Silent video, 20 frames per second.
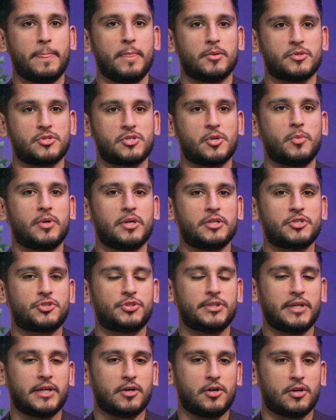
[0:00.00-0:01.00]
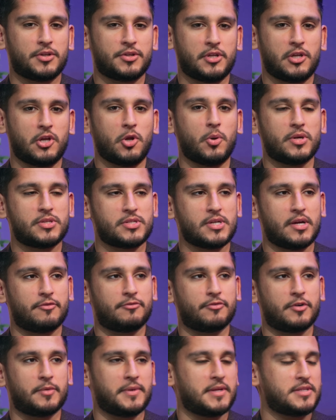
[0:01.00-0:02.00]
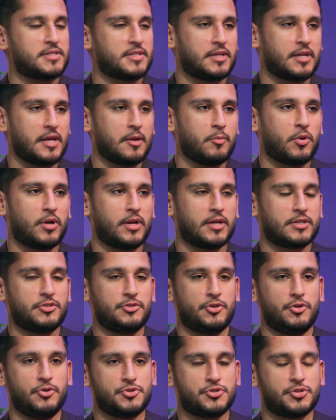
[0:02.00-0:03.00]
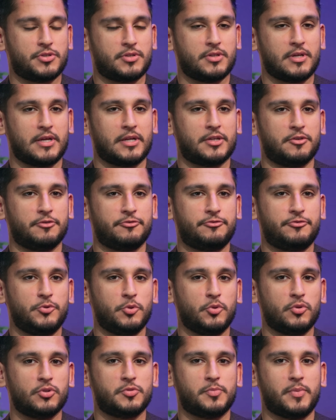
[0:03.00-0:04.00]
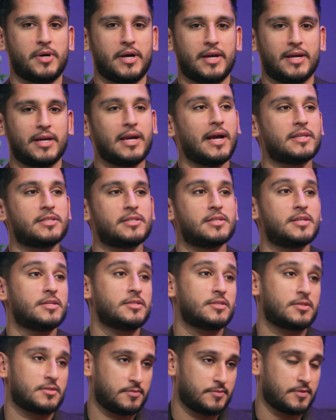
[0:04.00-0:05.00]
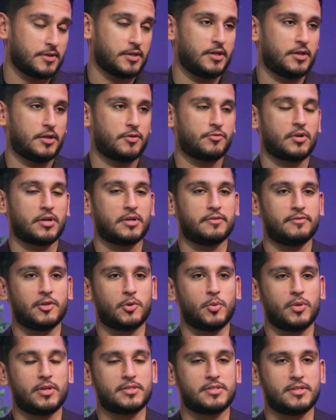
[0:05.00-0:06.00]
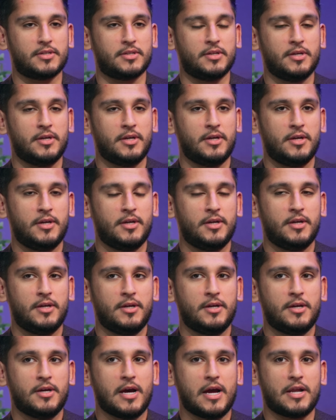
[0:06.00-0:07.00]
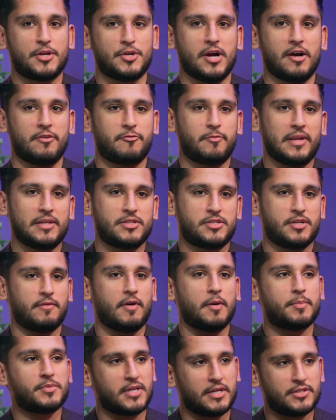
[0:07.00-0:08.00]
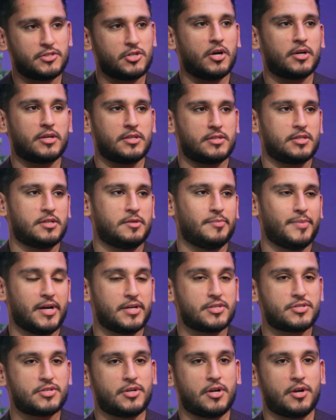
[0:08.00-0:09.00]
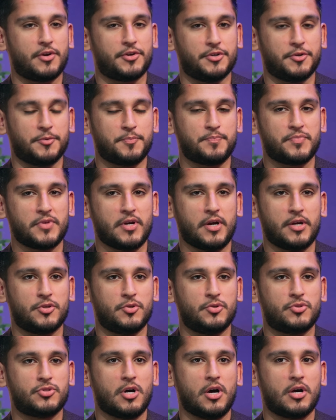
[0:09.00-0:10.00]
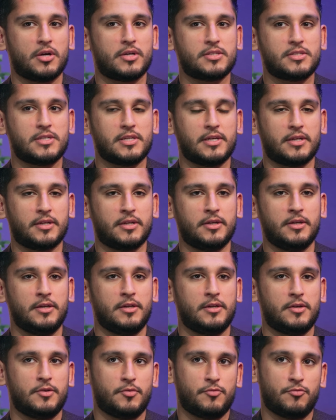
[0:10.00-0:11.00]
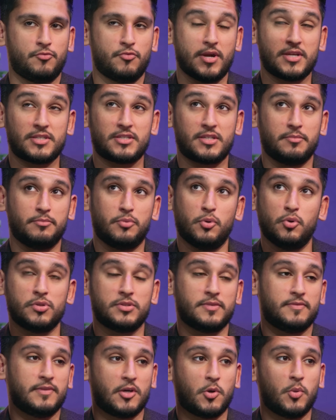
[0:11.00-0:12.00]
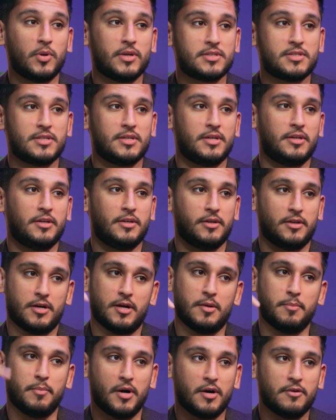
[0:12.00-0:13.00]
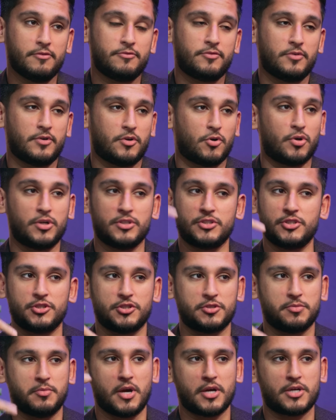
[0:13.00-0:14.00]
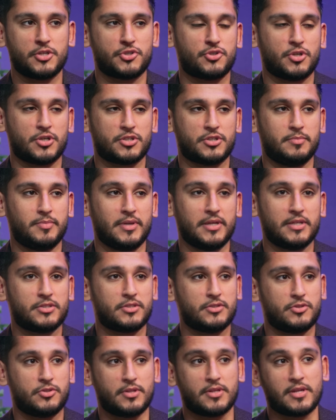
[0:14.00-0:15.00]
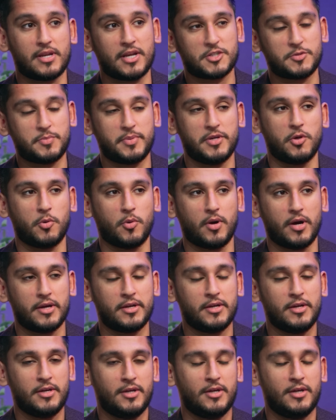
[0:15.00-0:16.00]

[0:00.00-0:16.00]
When someone is trading on a lower time frame, let's say an M1 execution, and you're fueled by a catalyst, a run of liquidity, and you have plenty of upside targets in a buy scenario, are you targeting resting pools of liquidity above, or is it just market structure based to the next POI?